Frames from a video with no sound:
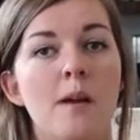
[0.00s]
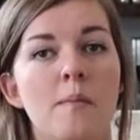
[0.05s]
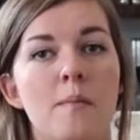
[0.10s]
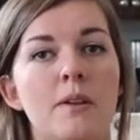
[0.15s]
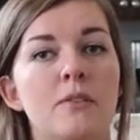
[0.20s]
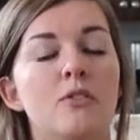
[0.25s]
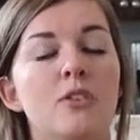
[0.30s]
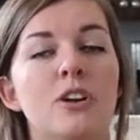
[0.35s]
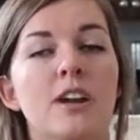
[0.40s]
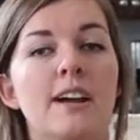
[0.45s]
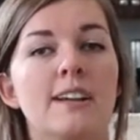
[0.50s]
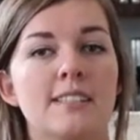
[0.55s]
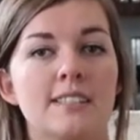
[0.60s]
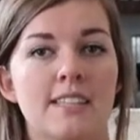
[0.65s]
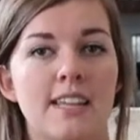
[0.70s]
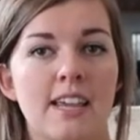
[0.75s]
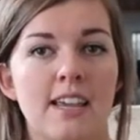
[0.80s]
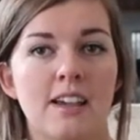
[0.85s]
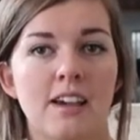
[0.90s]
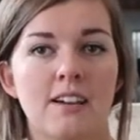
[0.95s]
But if you're not
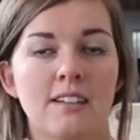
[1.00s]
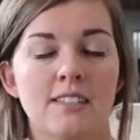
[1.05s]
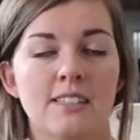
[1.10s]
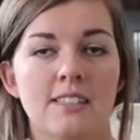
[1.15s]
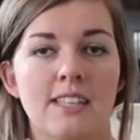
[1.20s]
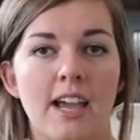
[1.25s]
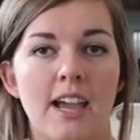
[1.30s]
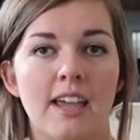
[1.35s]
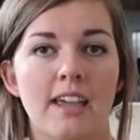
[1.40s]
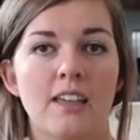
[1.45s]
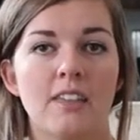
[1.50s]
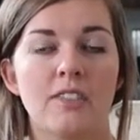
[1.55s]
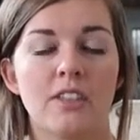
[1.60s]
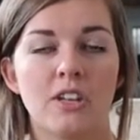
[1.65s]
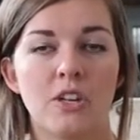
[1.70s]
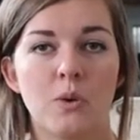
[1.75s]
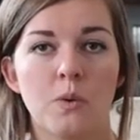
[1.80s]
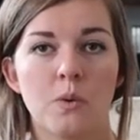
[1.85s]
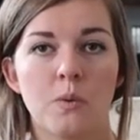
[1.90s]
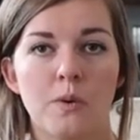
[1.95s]
staying on site,
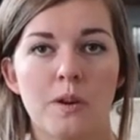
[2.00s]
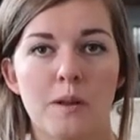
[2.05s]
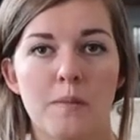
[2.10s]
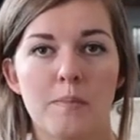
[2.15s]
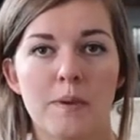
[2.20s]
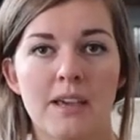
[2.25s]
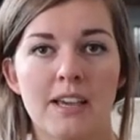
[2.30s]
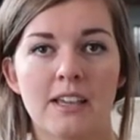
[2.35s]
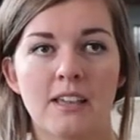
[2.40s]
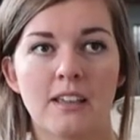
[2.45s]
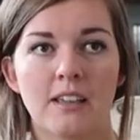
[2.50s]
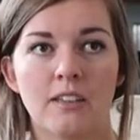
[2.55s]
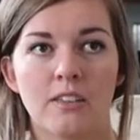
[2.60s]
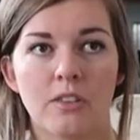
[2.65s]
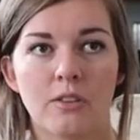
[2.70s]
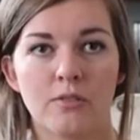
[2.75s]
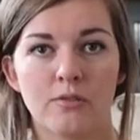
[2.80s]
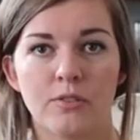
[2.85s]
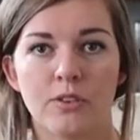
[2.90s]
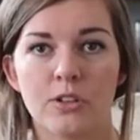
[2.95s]
then you would want to pick
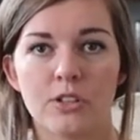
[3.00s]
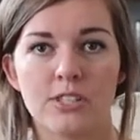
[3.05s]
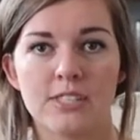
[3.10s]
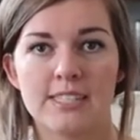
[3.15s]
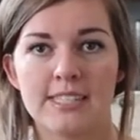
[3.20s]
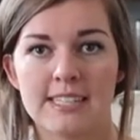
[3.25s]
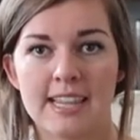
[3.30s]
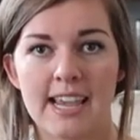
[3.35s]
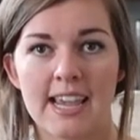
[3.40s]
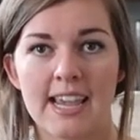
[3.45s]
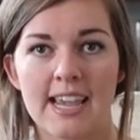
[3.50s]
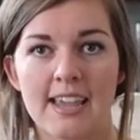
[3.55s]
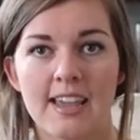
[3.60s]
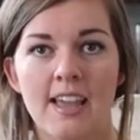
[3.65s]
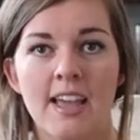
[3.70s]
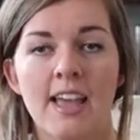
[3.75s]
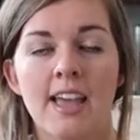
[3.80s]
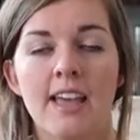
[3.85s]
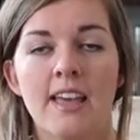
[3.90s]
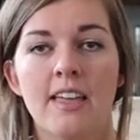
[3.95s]
the first
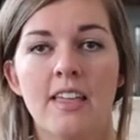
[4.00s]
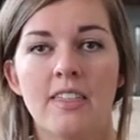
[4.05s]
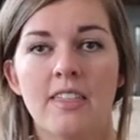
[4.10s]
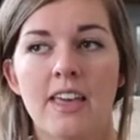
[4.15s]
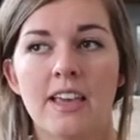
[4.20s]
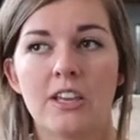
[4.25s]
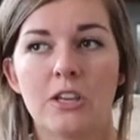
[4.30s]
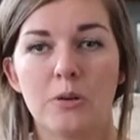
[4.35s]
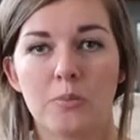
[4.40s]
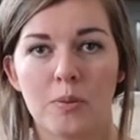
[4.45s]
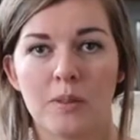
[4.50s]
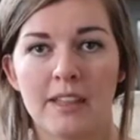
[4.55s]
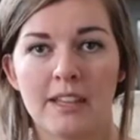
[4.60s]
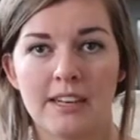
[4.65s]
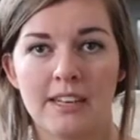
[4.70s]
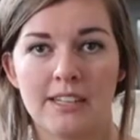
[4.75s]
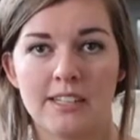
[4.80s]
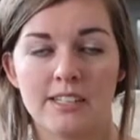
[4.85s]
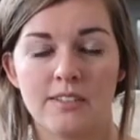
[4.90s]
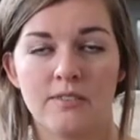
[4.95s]
day that you're
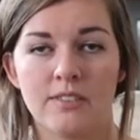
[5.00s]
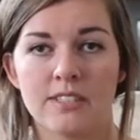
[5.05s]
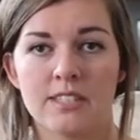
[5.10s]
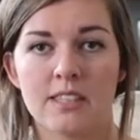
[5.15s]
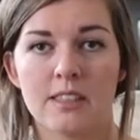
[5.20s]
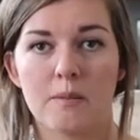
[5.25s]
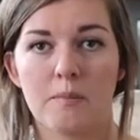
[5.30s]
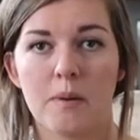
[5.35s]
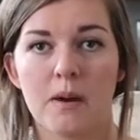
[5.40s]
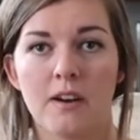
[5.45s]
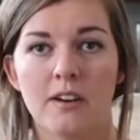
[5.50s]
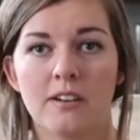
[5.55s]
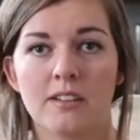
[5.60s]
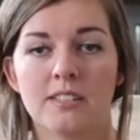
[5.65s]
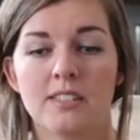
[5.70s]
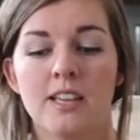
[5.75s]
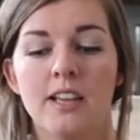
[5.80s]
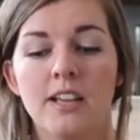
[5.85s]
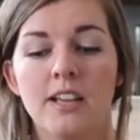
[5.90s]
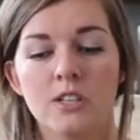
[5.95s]
planning to visit the parks.